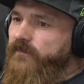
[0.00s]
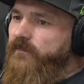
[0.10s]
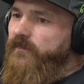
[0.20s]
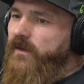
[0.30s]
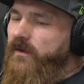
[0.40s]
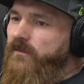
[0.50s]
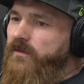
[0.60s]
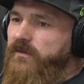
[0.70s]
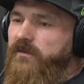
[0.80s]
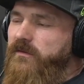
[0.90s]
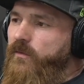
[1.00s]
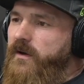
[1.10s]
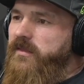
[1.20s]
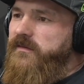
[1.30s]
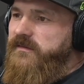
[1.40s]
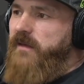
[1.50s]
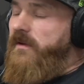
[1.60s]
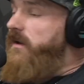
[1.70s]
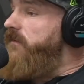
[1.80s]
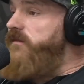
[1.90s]
You know, you are the same.
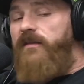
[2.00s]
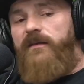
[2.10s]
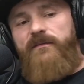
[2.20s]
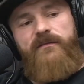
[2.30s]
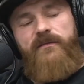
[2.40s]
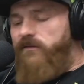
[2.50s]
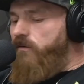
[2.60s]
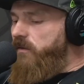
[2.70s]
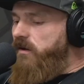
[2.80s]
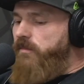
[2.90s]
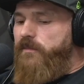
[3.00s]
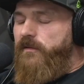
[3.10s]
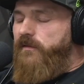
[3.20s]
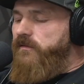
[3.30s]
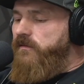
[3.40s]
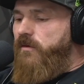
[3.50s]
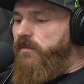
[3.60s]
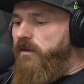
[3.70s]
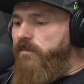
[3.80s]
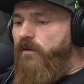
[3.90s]
And I say this to so many people, this is not
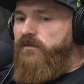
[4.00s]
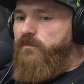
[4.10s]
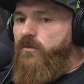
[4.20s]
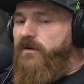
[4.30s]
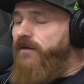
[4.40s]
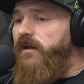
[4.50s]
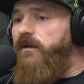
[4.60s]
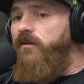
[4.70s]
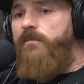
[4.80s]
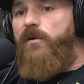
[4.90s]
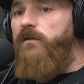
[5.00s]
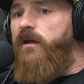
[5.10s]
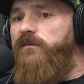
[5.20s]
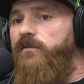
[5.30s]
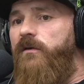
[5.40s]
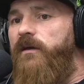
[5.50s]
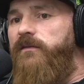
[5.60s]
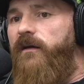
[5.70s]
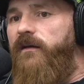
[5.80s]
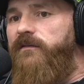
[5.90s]
me blowing smoke. I've said it on the podcast too. I'm not
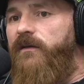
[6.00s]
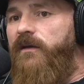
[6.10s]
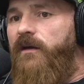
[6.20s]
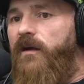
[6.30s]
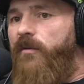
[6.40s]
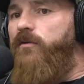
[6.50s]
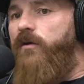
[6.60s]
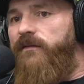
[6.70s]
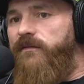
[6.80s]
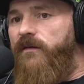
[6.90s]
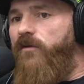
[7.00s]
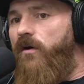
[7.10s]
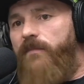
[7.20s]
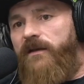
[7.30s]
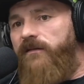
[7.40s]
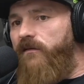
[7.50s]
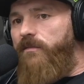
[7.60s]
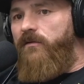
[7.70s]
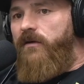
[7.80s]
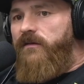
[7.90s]
tired about Chris. I've talked many times
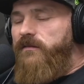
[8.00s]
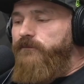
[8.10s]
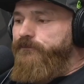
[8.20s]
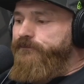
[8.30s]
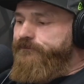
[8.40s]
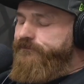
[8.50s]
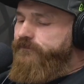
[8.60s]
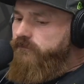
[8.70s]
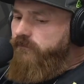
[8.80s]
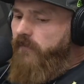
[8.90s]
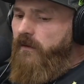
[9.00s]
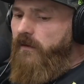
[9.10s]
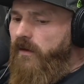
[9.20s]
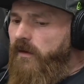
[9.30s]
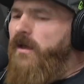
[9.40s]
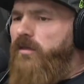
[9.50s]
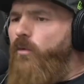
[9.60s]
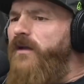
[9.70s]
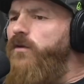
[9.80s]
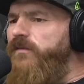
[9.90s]
about Chris. The
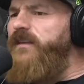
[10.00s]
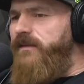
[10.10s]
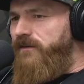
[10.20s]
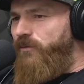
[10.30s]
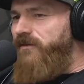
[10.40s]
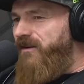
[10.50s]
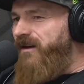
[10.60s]
one you've seen these ones, right?